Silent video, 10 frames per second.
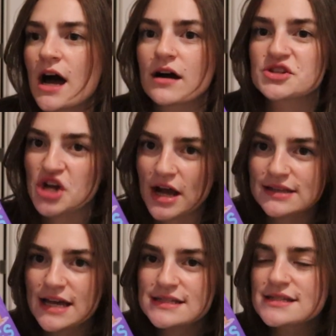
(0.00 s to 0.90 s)

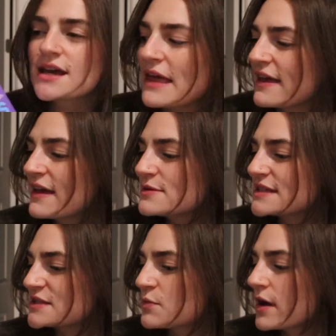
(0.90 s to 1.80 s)
checklist. I think it was
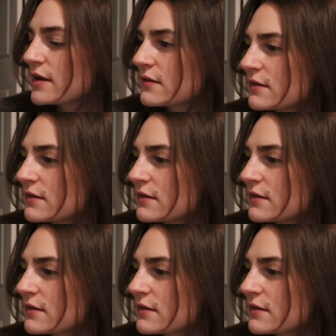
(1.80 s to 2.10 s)
this one.